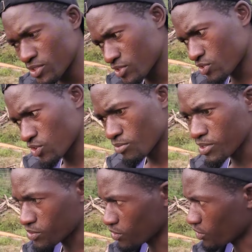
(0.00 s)
slow
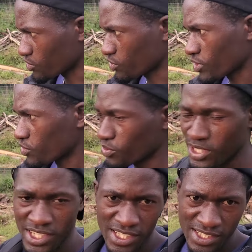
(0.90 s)
by slow so that you
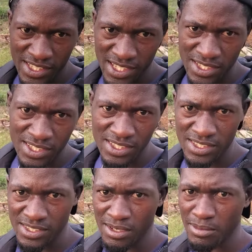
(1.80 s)
can understand
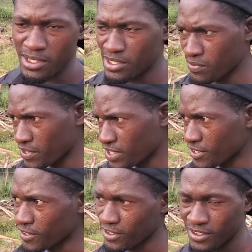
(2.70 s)
somebody's
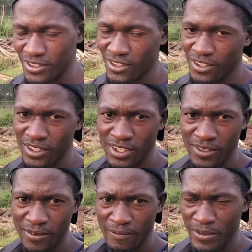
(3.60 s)
video, you know.
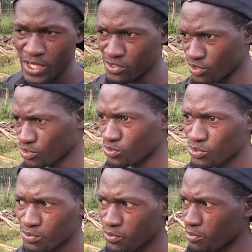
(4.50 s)
It's not
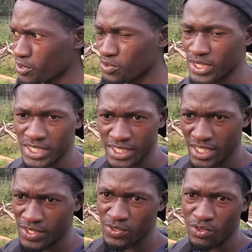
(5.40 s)
good for me to
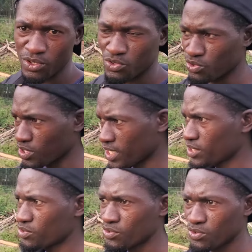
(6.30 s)
entertain you or to lie
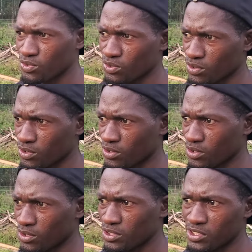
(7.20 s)
to you
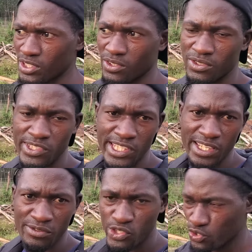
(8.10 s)
on
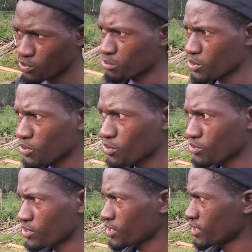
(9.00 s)
television,
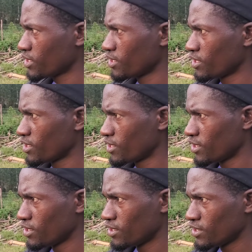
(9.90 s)
because,
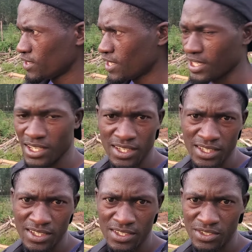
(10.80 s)
yeah,
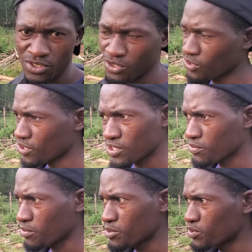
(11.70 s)
no need
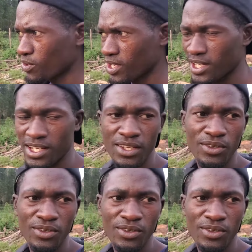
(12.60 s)
for me to lie. And